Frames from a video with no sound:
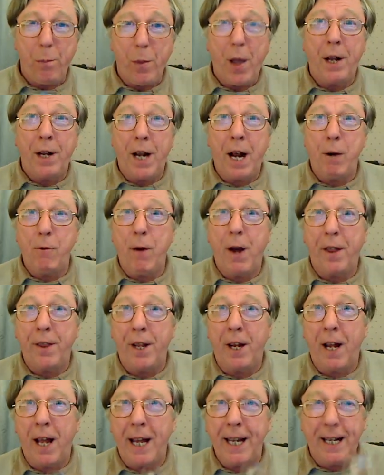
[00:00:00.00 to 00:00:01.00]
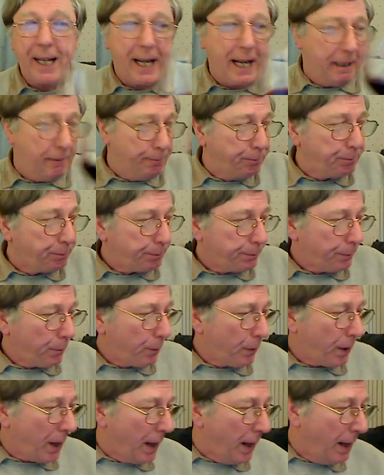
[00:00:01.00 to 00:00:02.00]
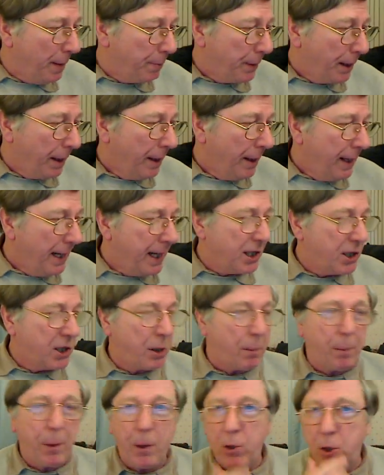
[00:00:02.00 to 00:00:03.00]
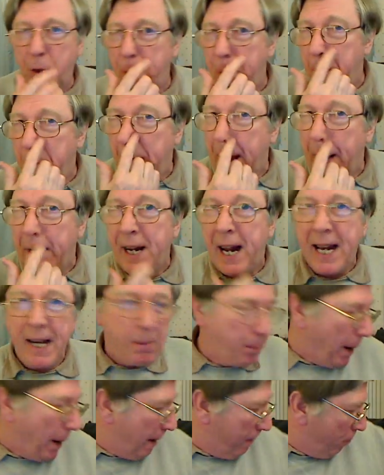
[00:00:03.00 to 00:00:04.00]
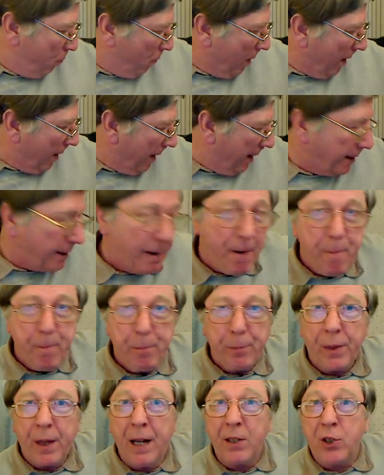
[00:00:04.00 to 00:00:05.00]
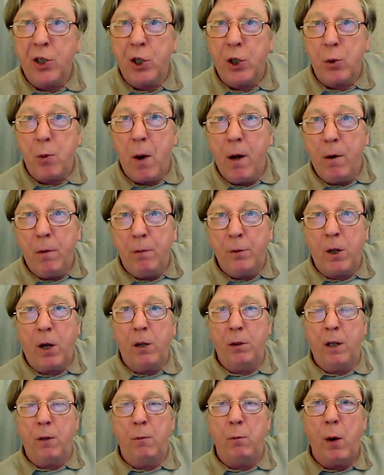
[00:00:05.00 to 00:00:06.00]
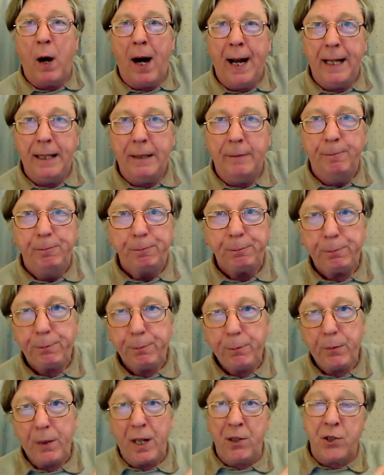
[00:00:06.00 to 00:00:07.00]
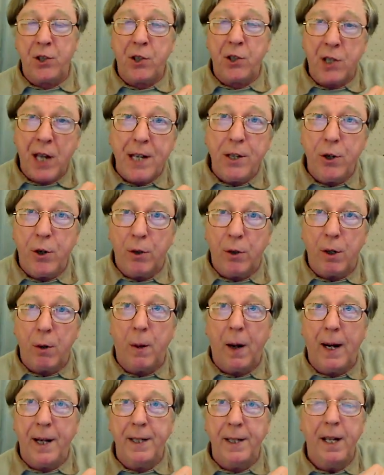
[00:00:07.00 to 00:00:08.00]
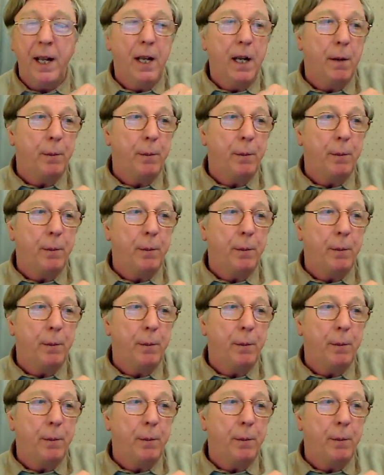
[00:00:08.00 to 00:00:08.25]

And I rather like it. It's supposed to be about an £8 wine. That's a $12 wine. That's a €10 wine.